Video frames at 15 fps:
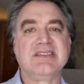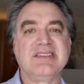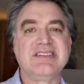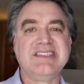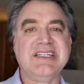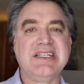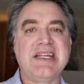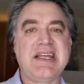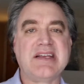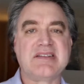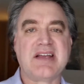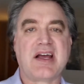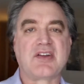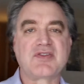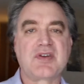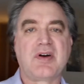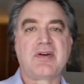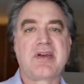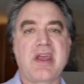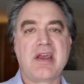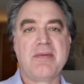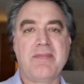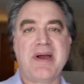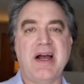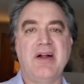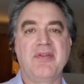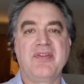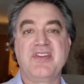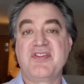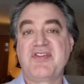Cindy is out talking
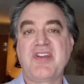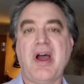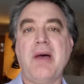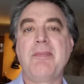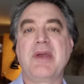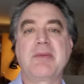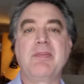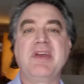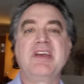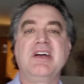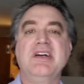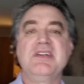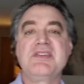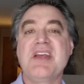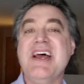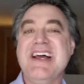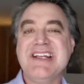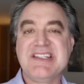about this topic because